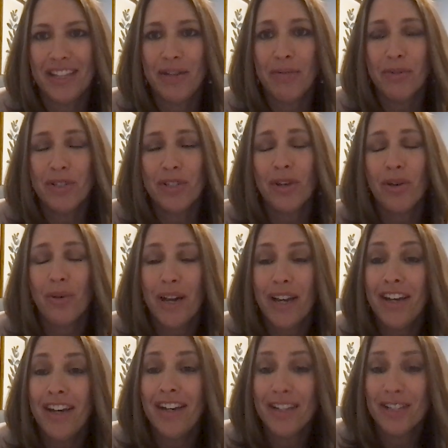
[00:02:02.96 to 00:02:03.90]
it was
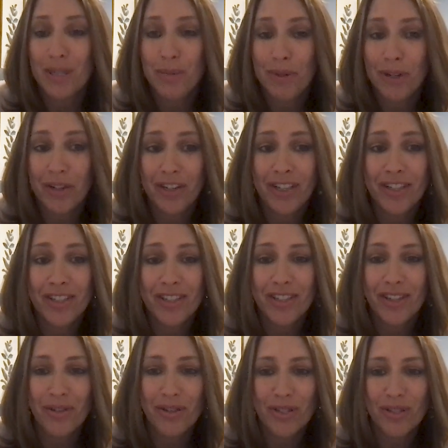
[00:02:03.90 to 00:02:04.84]
quite an experience
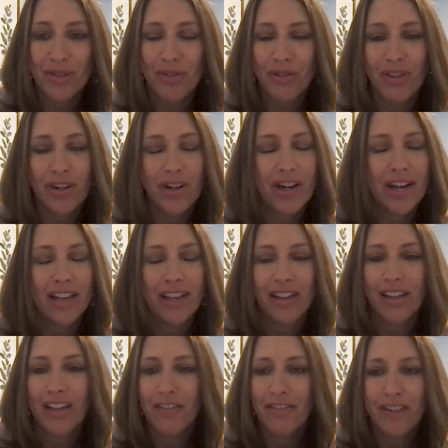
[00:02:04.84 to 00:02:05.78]
to go to school there. I
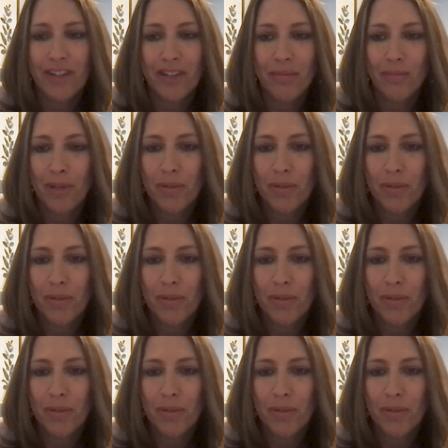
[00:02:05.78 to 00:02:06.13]
loved it.